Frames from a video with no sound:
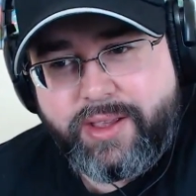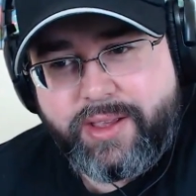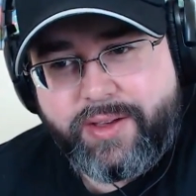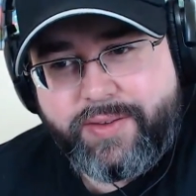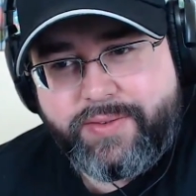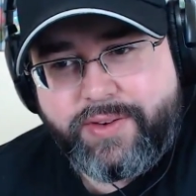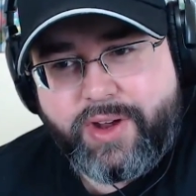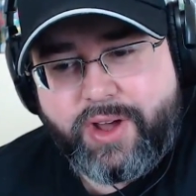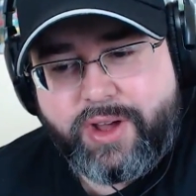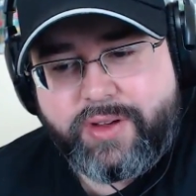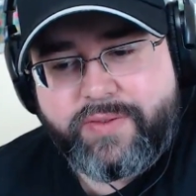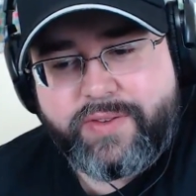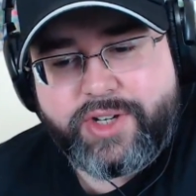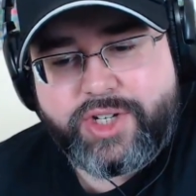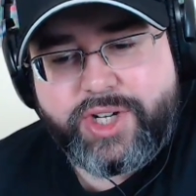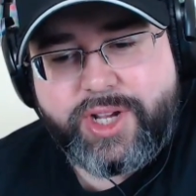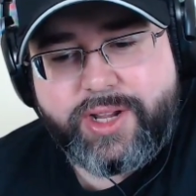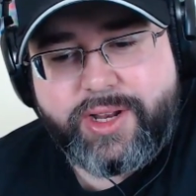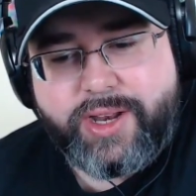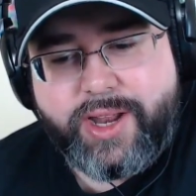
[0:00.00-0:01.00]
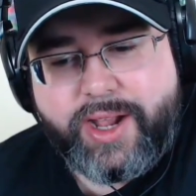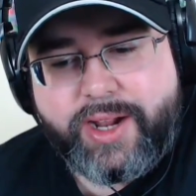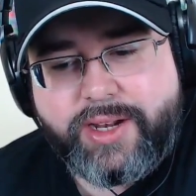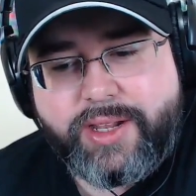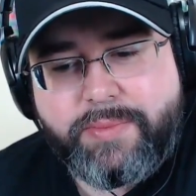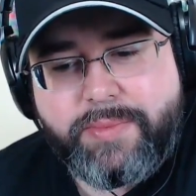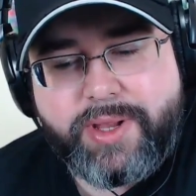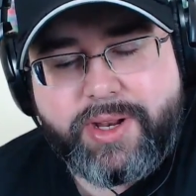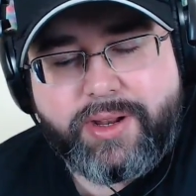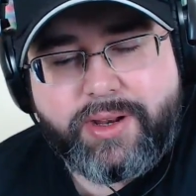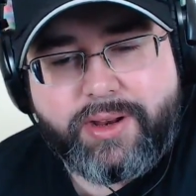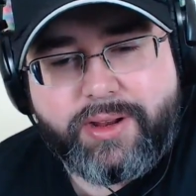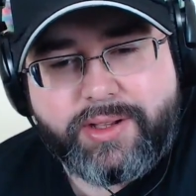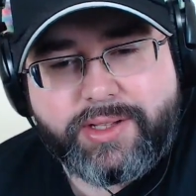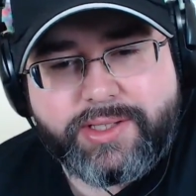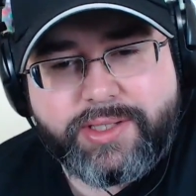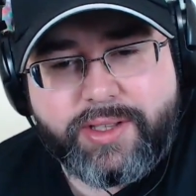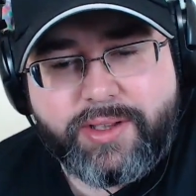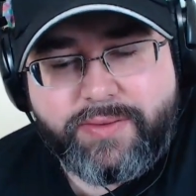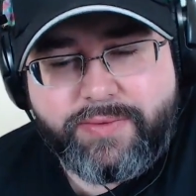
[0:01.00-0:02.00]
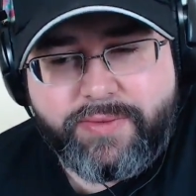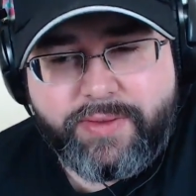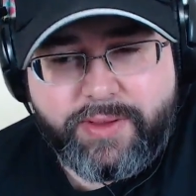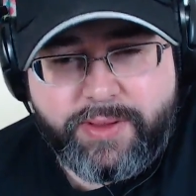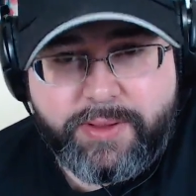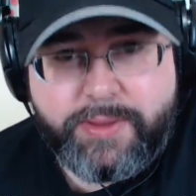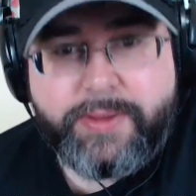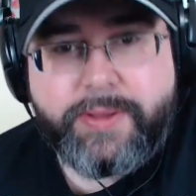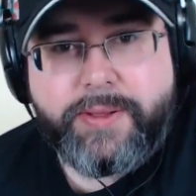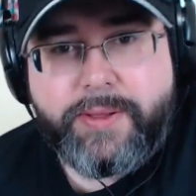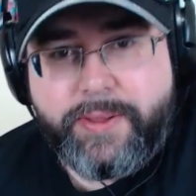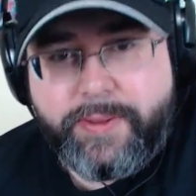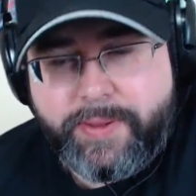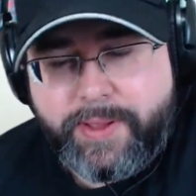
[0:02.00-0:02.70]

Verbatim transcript: of Dogfish Head 90 minute. Nice stuff." Oh,